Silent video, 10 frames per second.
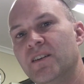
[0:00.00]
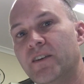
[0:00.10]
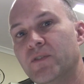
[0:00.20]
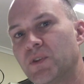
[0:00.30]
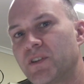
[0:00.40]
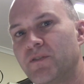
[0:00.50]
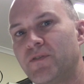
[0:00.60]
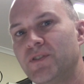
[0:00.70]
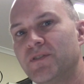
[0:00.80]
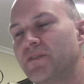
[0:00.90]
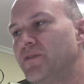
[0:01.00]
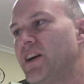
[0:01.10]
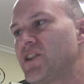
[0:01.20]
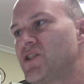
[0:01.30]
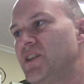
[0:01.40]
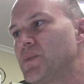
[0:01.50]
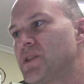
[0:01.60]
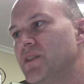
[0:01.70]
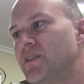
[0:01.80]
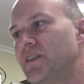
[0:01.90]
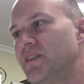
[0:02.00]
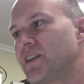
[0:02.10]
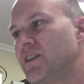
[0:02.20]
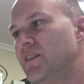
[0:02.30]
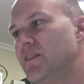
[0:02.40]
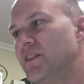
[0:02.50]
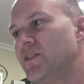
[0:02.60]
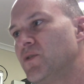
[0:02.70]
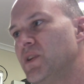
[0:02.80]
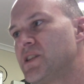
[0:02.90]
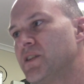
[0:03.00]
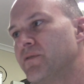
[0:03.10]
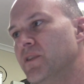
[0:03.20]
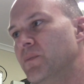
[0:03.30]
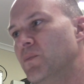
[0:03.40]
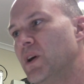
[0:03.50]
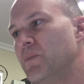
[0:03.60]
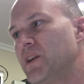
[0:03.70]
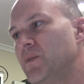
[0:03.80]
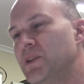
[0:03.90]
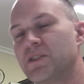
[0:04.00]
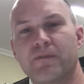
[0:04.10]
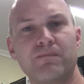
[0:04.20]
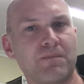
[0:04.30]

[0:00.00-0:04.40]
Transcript: I've ordered a few of the flash chips so that I can increase it from 1 megabit to